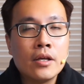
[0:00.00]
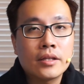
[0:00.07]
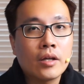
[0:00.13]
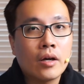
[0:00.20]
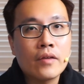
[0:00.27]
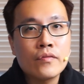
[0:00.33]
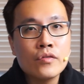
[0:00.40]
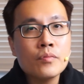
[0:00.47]
Now,
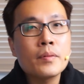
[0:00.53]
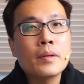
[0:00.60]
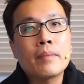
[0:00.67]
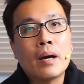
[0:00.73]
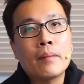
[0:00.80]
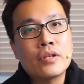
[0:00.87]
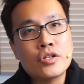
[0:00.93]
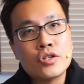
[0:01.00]
if you've been
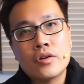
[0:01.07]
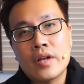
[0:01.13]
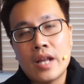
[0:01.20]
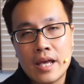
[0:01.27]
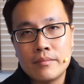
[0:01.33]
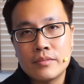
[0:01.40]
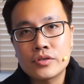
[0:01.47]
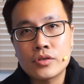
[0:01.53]
publishing on
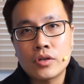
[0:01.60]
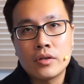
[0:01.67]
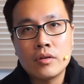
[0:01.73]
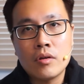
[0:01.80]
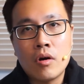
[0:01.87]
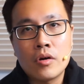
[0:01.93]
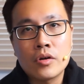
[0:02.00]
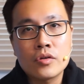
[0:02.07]
Amazon
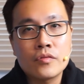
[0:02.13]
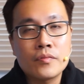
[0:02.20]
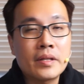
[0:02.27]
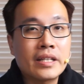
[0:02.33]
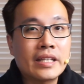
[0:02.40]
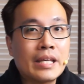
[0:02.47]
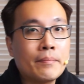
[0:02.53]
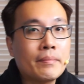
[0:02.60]
or you've
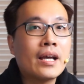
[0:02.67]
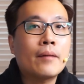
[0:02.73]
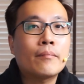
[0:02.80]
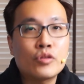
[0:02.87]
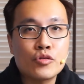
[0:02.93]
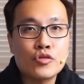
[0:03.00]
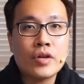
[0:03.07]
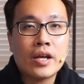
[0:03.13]
been keeping
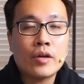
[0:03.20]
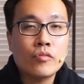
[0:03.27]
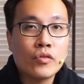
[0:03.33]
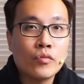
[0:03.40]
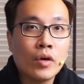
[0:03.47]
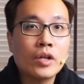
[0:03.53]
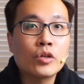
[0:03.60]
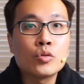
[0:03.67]
up to track
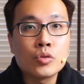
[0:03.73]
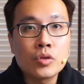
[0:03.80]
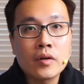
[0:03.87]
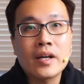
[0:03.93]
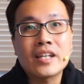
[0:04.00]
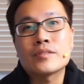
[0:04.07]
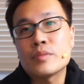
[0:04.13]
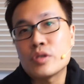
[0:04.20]
with what
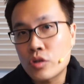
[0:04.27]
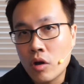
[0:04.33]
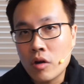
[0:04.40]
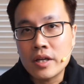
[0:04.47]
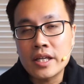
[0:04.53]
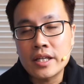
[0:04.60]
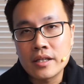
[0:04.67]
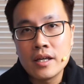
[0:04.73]
Google has been
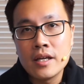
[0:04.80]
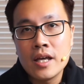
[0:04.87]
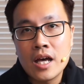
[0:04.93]
talking